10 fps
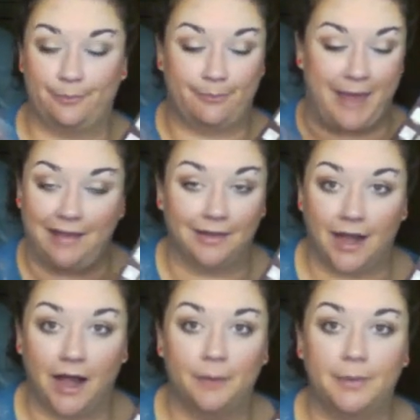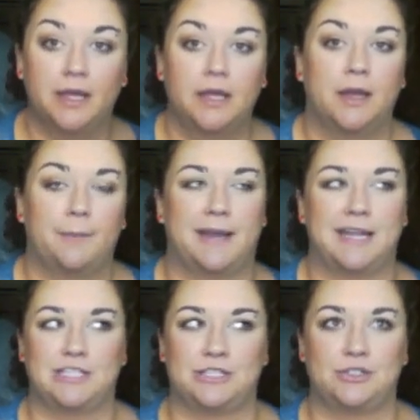palette up, but I
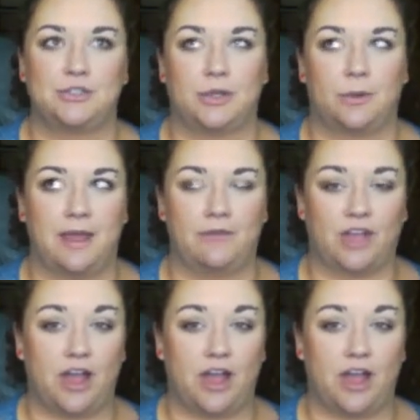just don't have the